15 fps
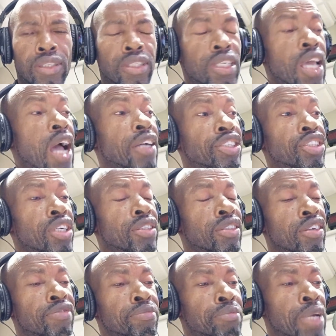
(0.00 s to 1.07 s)
the
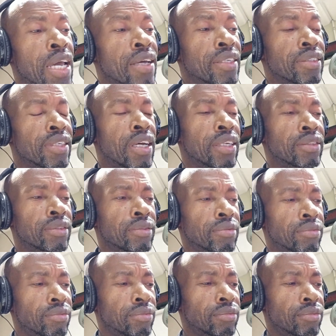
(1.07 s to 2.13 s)
actions of men that
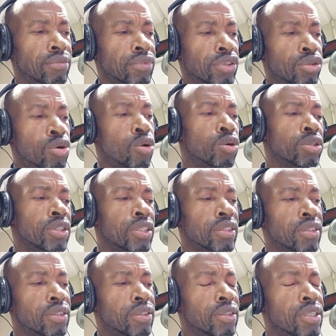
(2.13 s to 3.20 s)

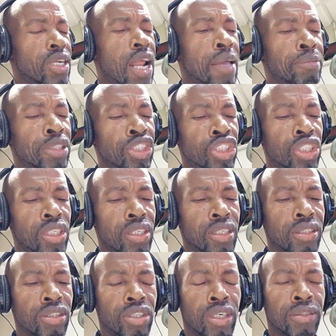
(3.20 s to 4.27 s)
causes climate
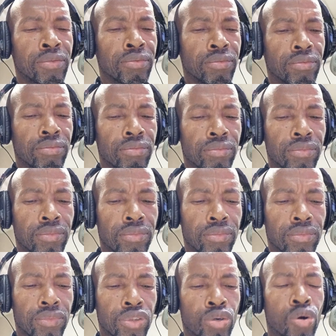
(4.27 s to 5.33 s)
change and
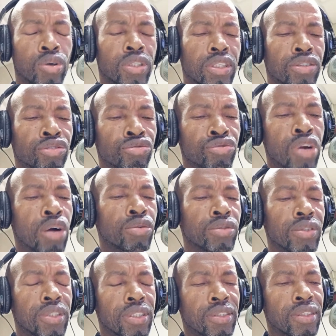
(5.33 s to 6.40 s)
causes
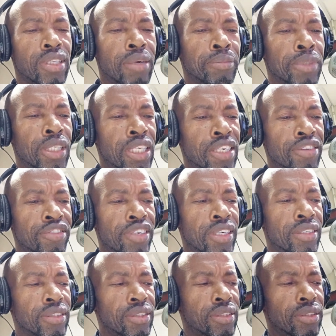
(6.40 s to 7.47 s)
drought in some
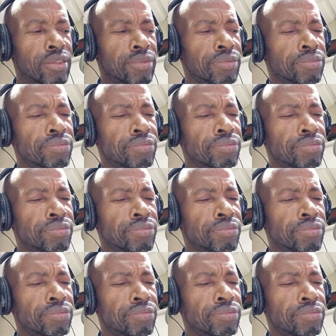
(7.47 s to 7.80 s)
areas.